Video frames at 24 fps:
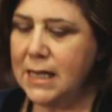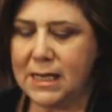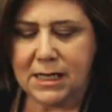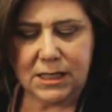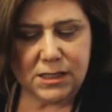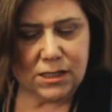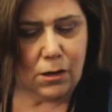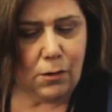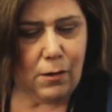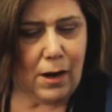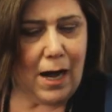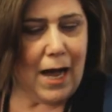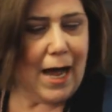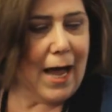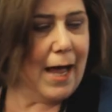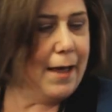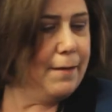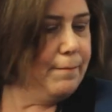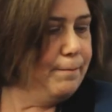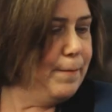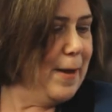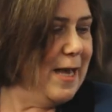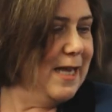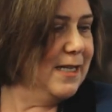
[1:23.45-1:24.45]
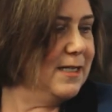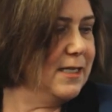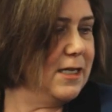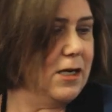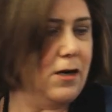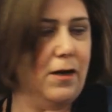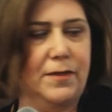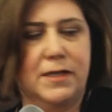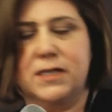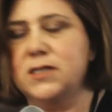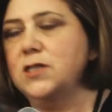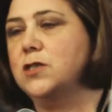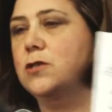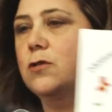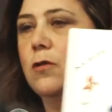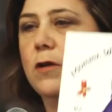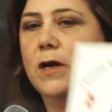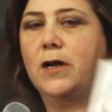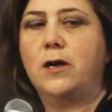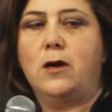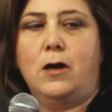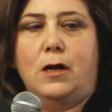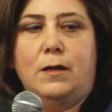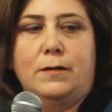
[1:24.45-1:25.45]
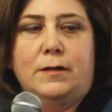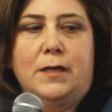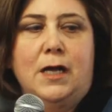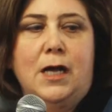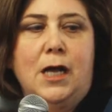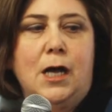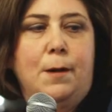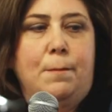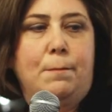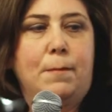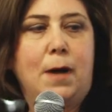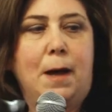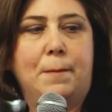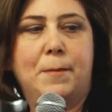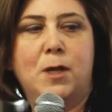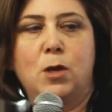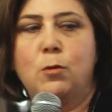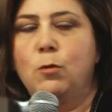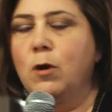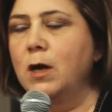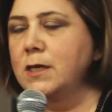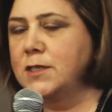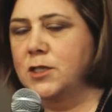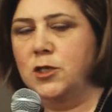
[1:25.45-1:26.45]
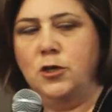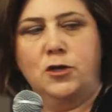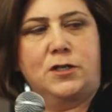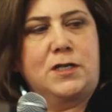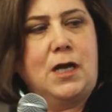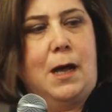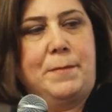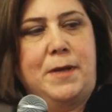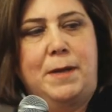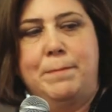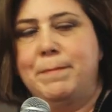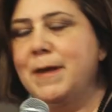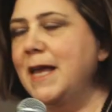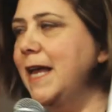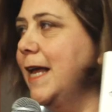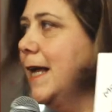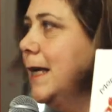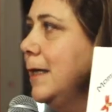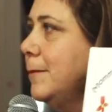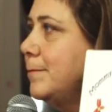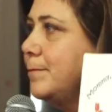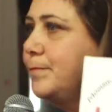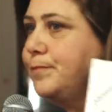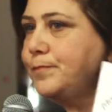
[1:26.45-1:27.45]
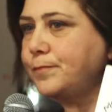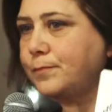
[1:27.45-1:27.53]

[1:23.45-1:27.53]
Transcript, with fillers: So I based it on this story called Mommy Was Your Tummy Big